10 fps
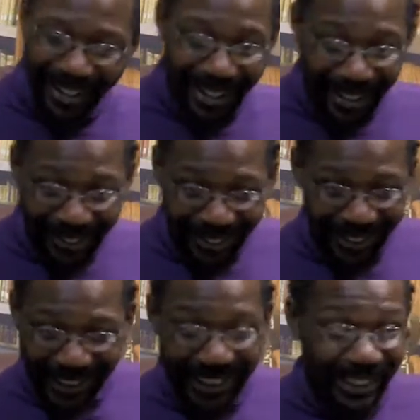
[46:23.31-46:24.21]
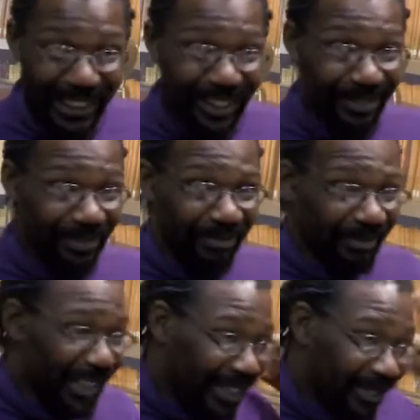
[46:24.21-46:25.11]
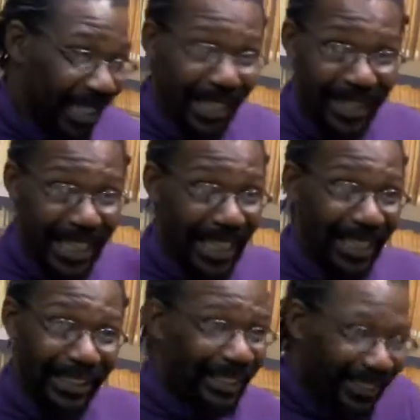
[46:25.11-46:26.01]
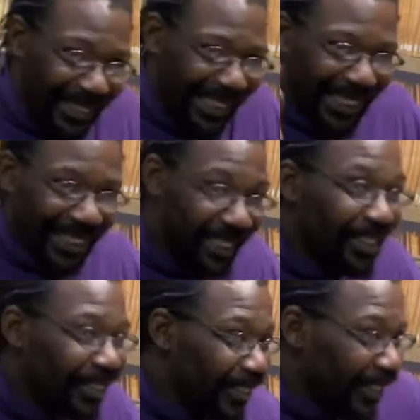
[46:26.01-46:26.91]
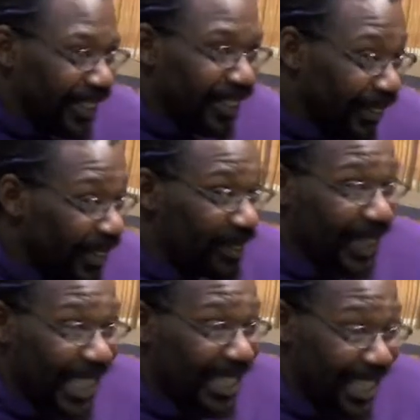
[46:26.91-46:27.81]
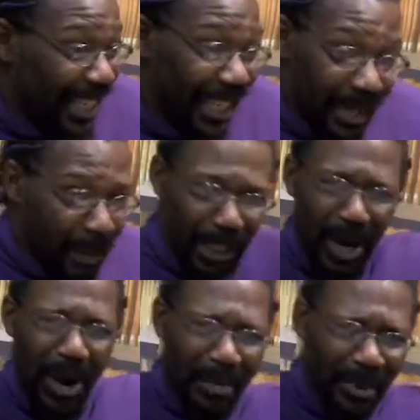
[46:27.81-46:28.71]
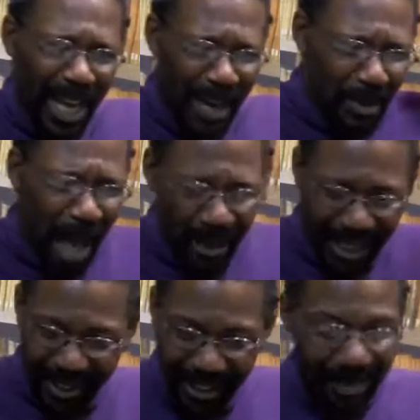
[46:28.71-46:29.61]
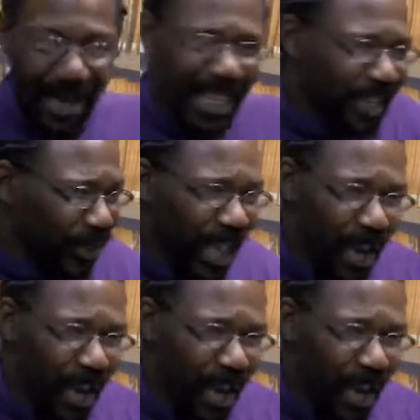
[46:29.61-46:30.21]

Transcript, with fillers: you know, instead of you know Easy E. So you know, they're looking they're looking for Easy E, and I'm like, no, I'm more like Obama. You know, my kids are like